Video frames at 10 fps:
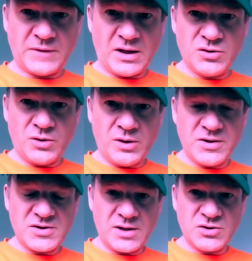enjoy the
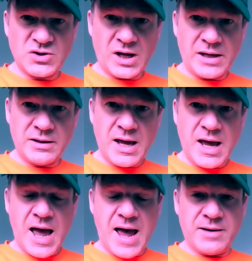sunshine,
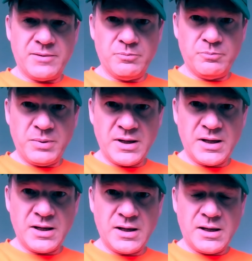and
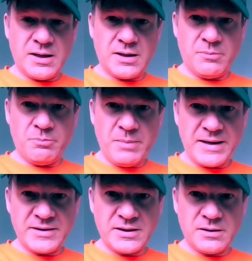be in a
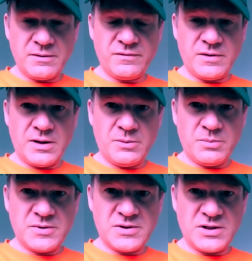meditative
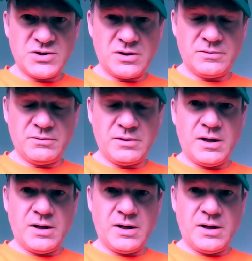position.